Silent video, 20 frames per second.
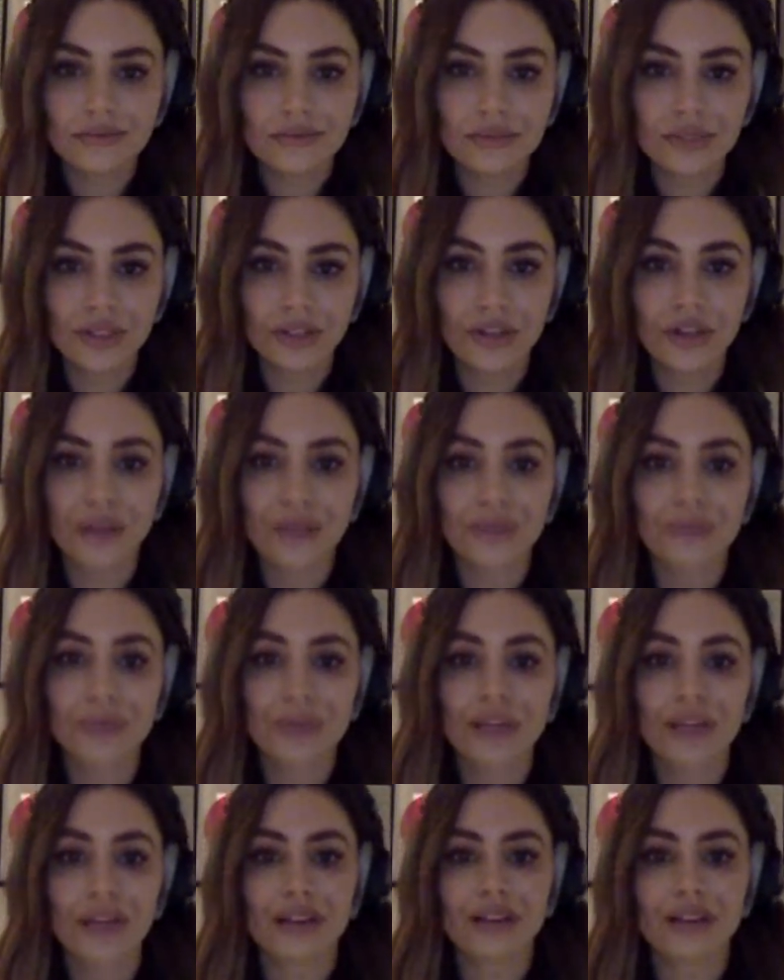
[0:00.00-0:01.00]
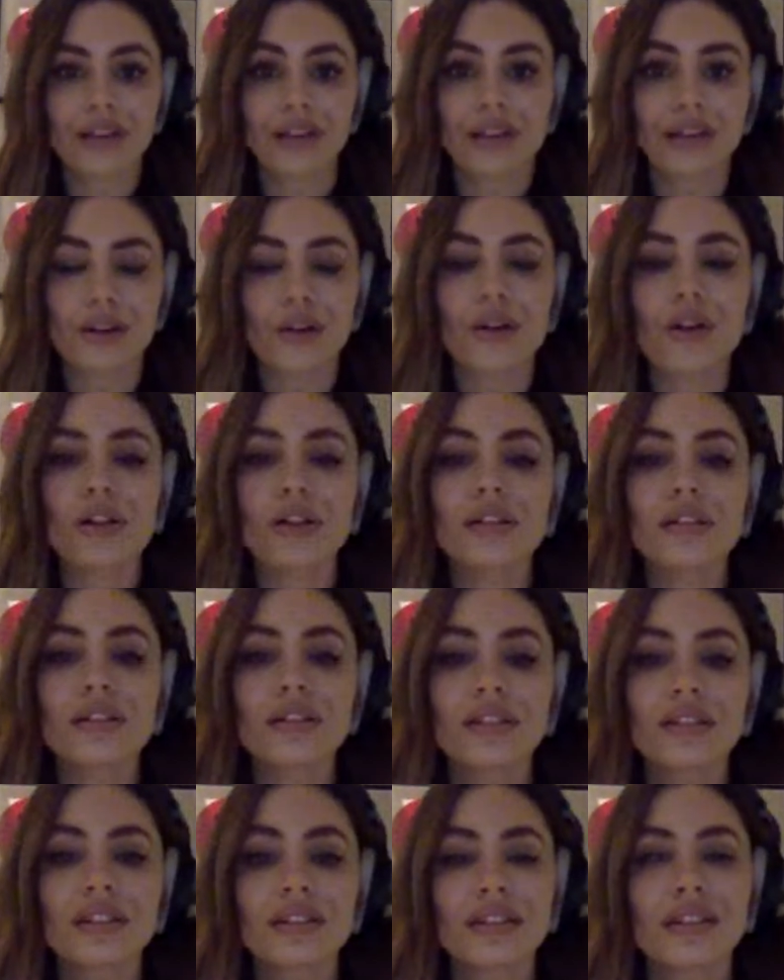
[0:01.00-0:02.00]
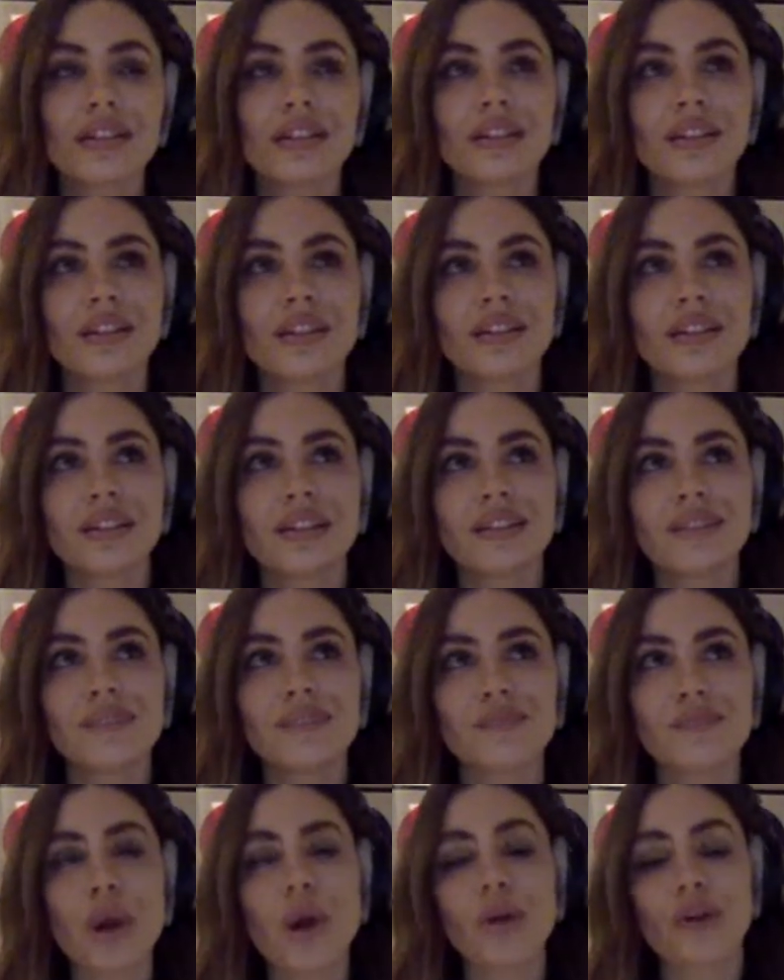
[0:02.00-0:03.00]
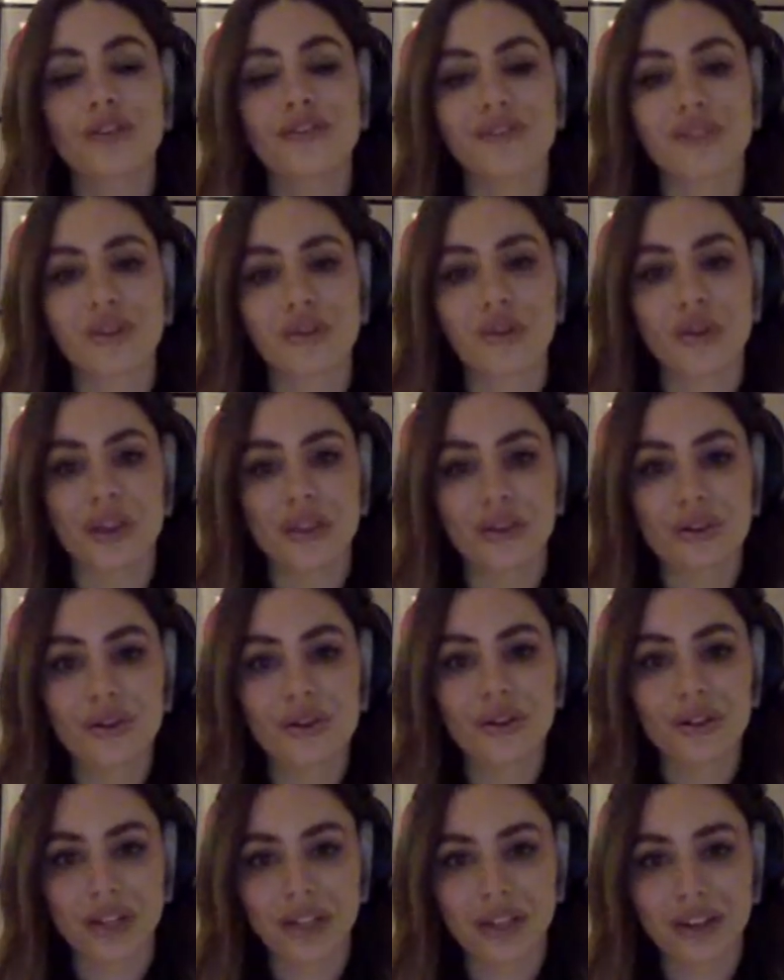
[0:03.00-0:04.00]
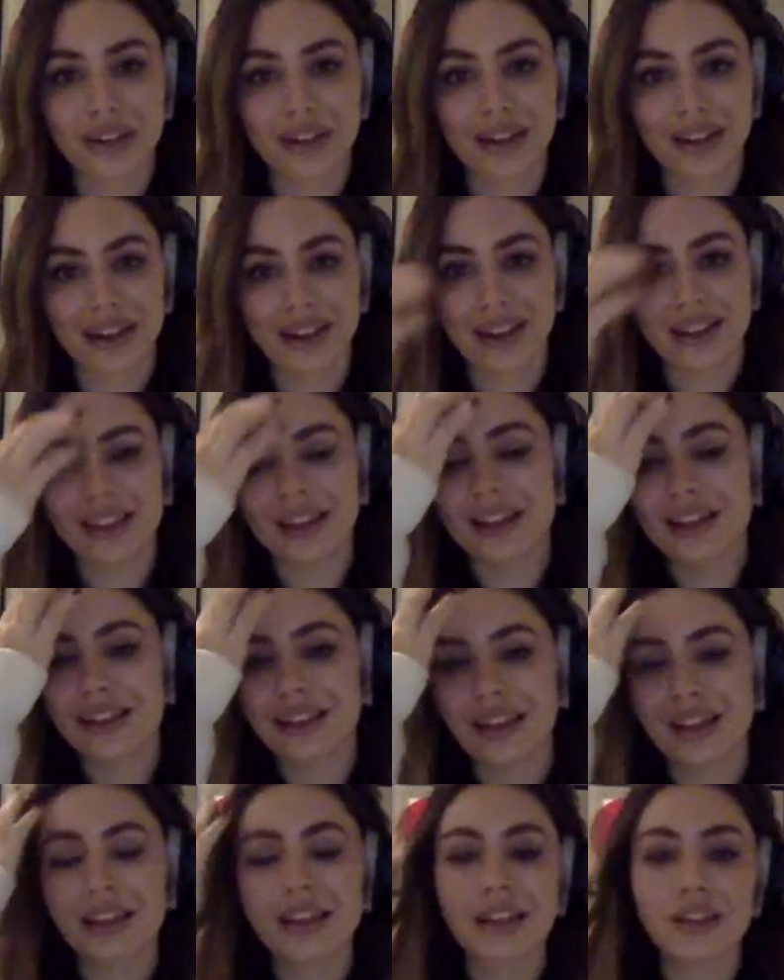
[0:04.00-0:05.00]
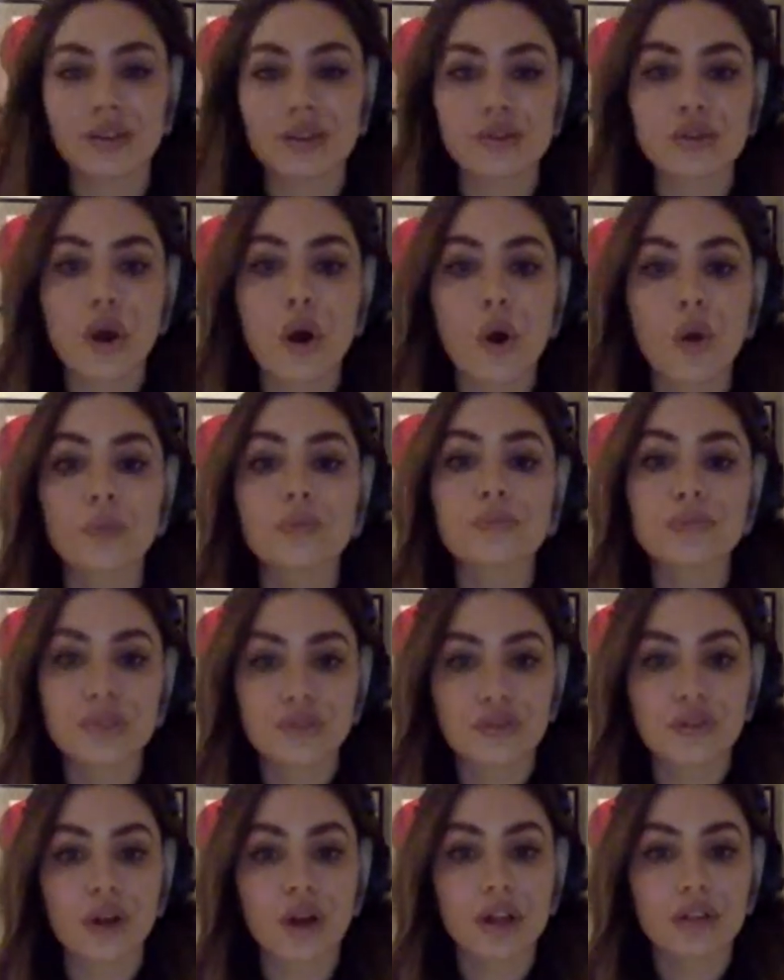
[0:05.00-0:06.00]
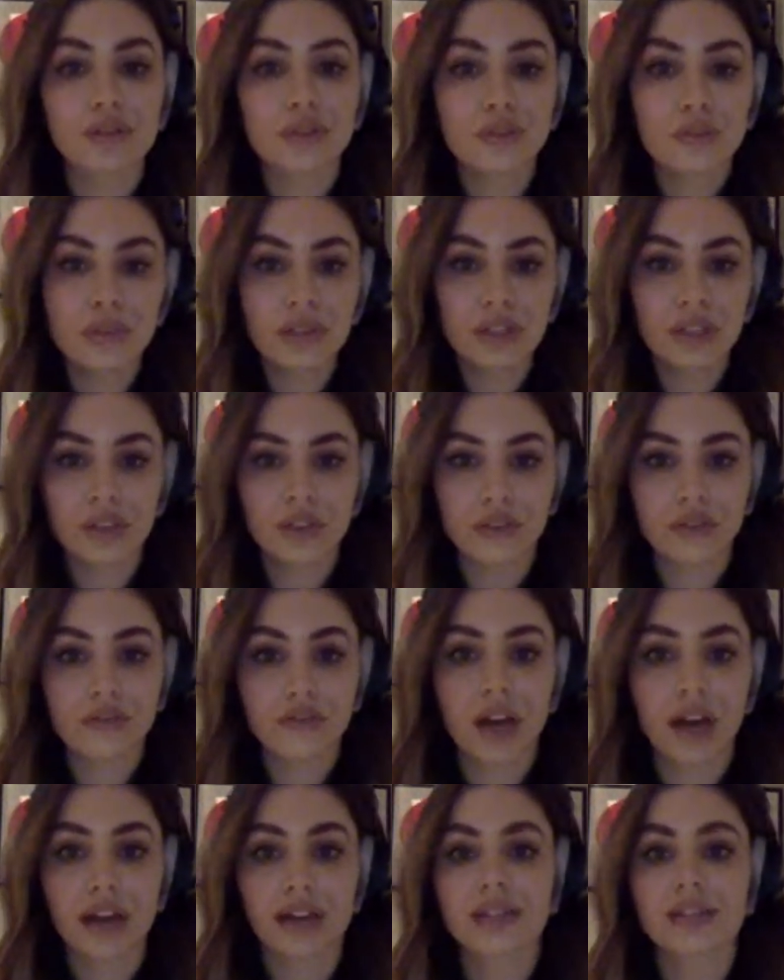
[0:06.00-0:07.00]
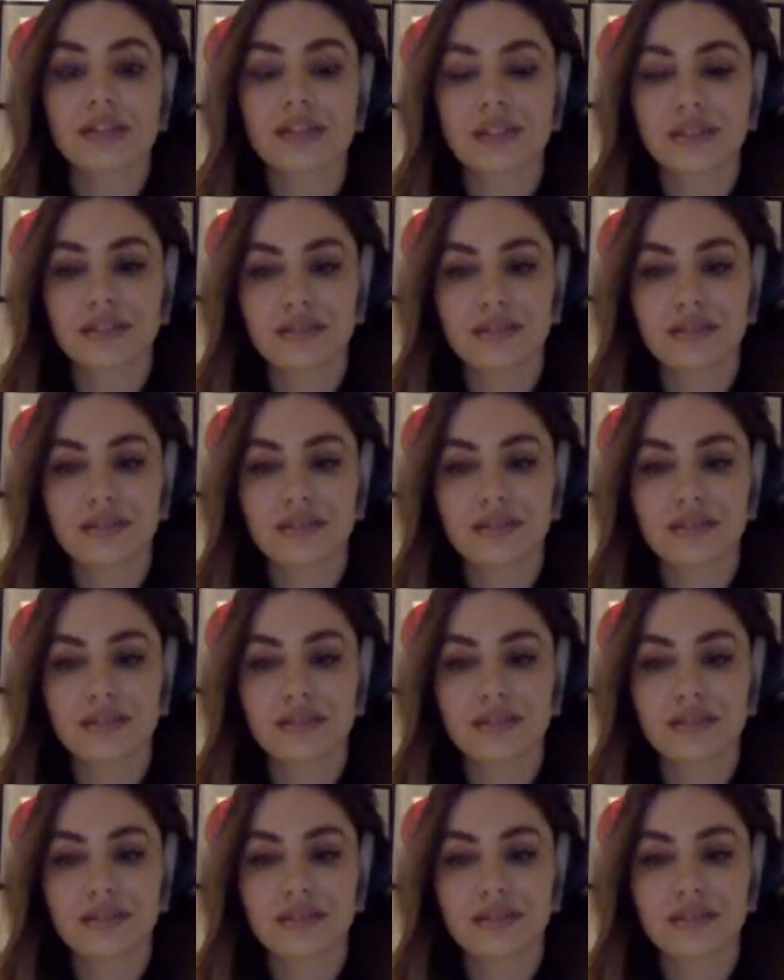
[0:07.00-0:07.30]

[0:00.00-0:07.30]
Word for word: You know, we they're all part of you and they're all good. And I think I think there's homes for all of them. We just have to find